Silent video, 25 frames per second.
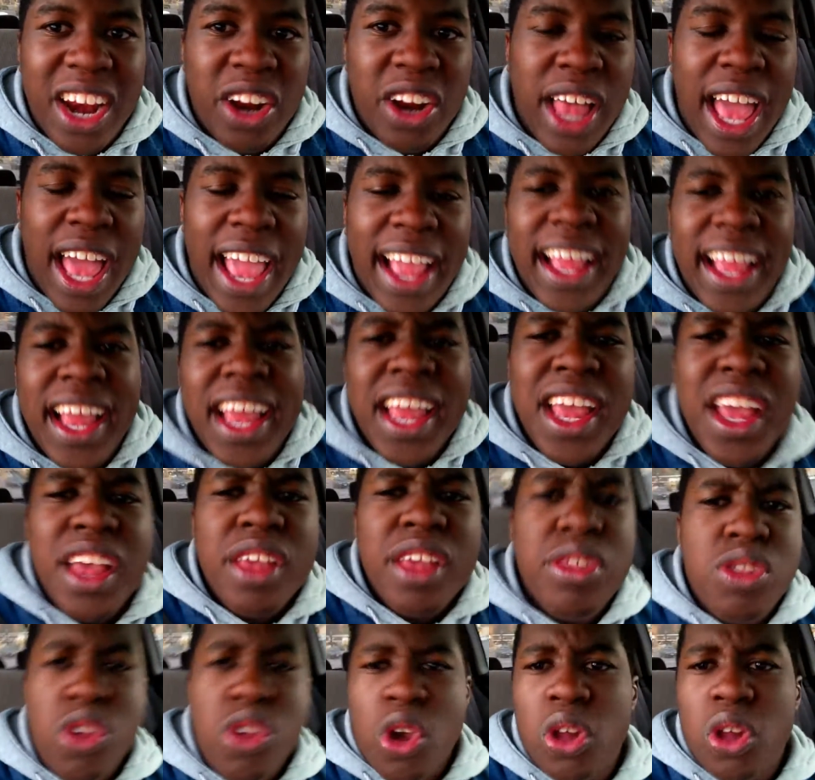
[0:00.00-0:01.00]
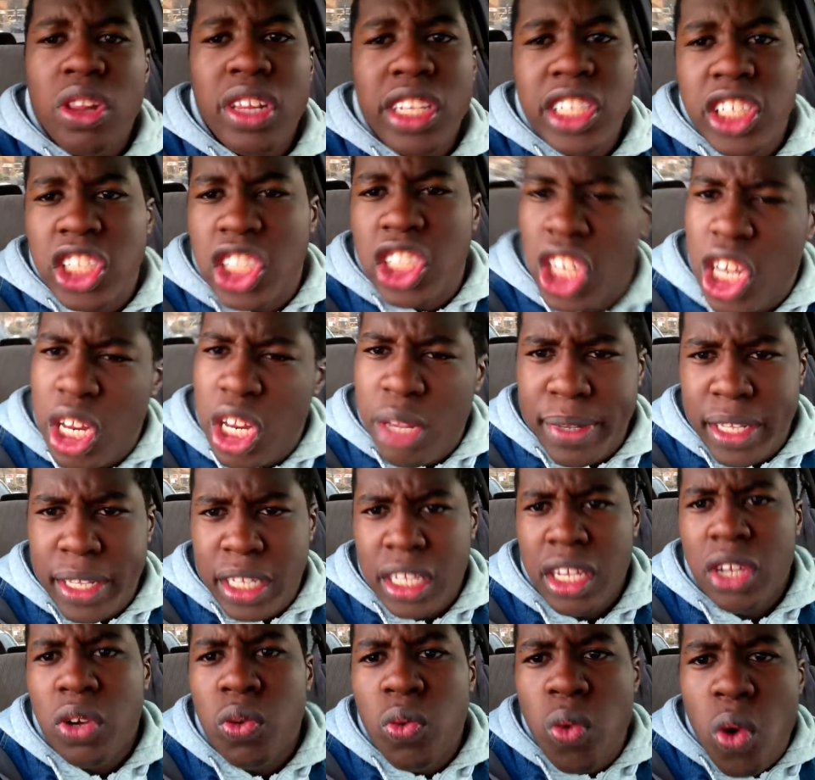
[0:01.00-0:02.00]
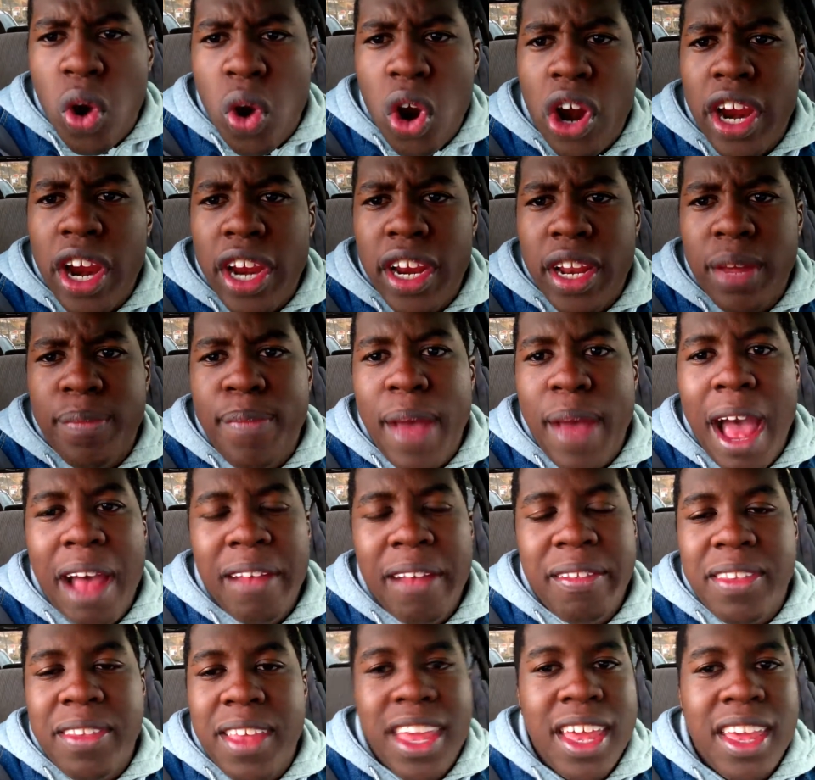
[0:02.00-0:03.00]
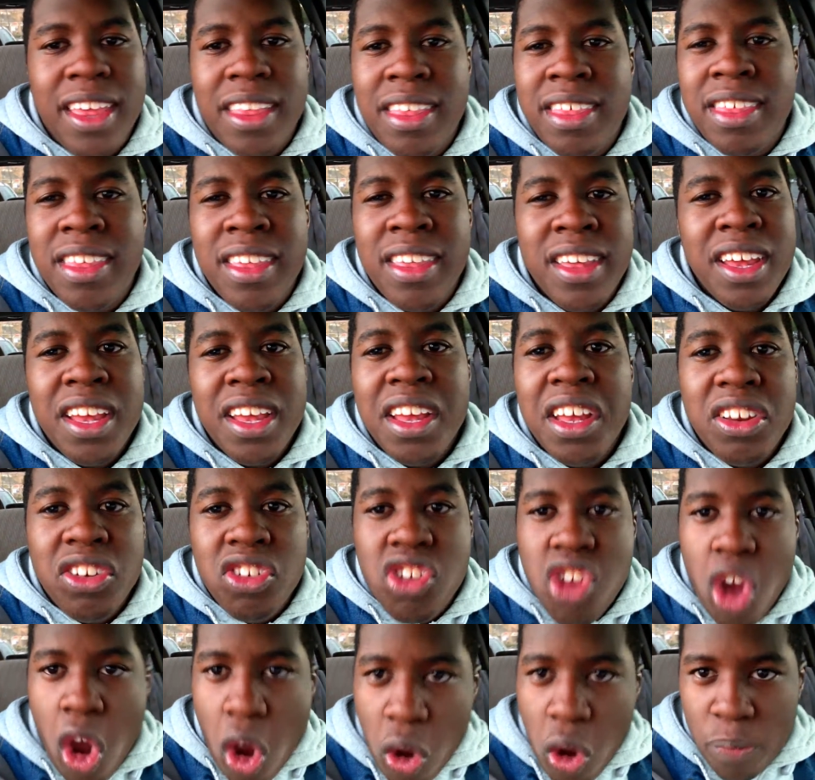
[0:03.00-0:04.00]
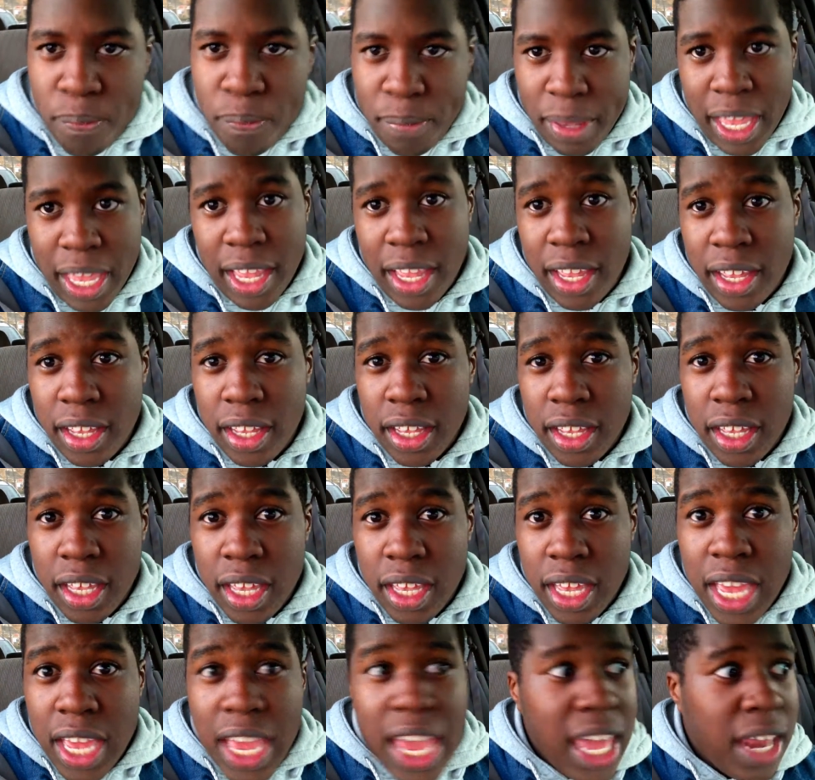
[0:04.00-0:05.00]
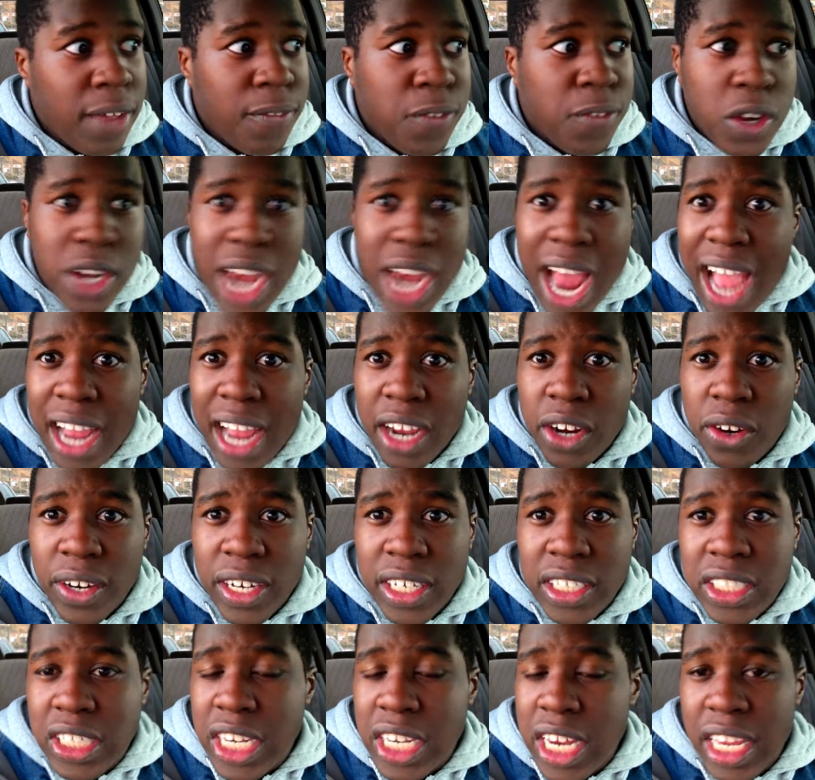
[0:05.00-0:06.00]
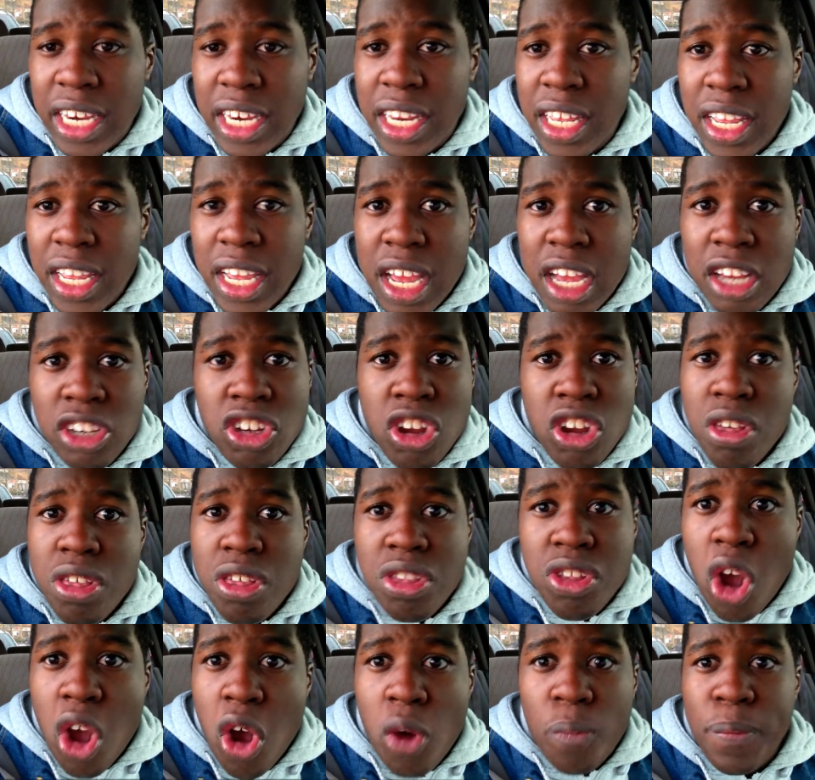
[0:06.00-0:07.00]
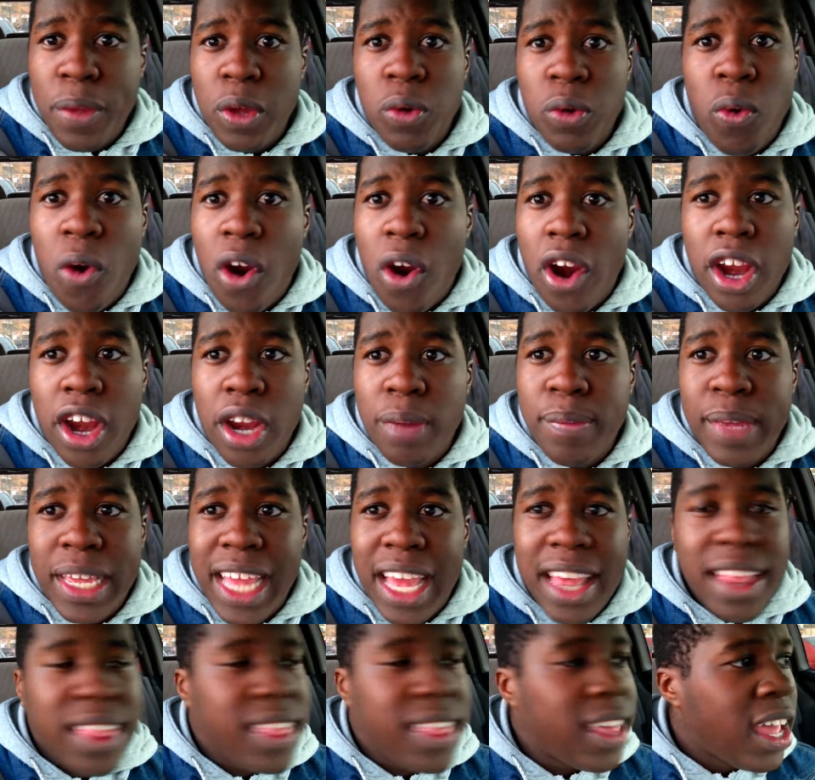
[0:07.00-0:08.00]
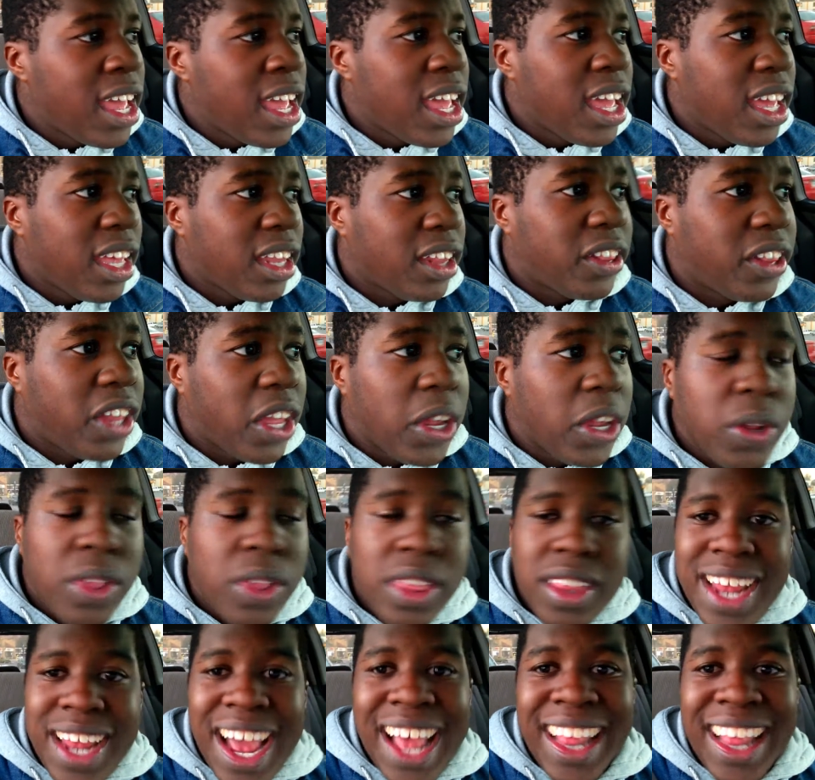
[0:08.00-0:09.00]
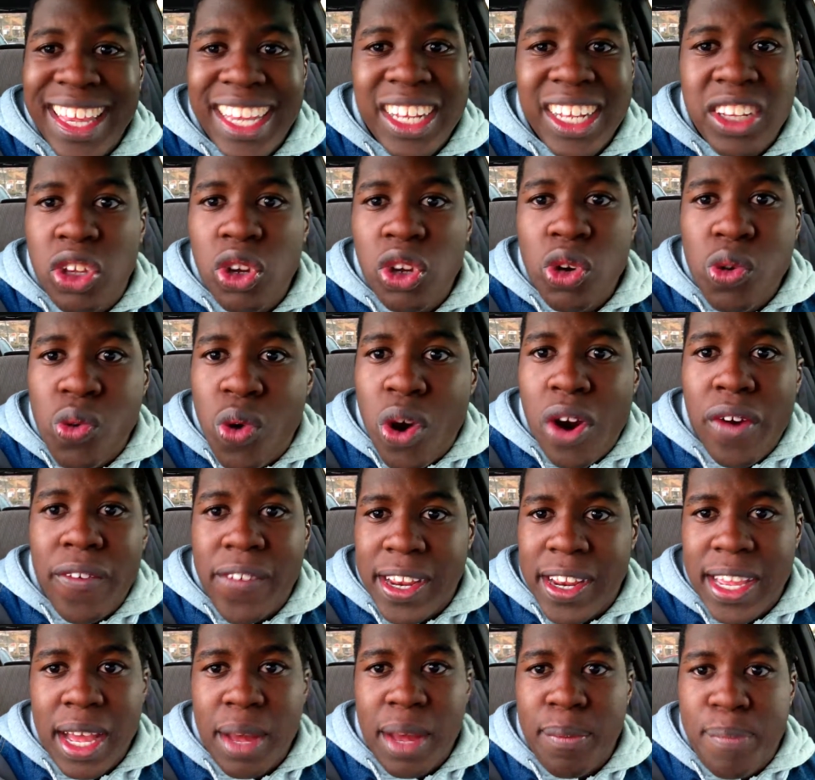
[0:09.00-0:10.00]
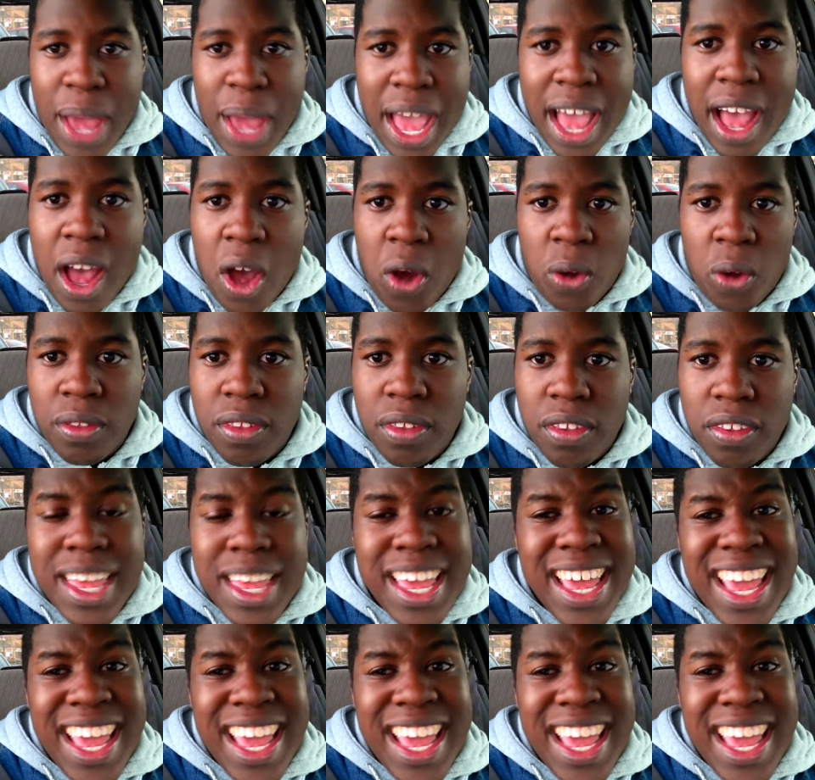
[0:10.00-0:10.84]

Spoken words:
that are so legitimately worried about this. Don't be. And if you're not Christian, just don't be worried, because there's nothing to worry about.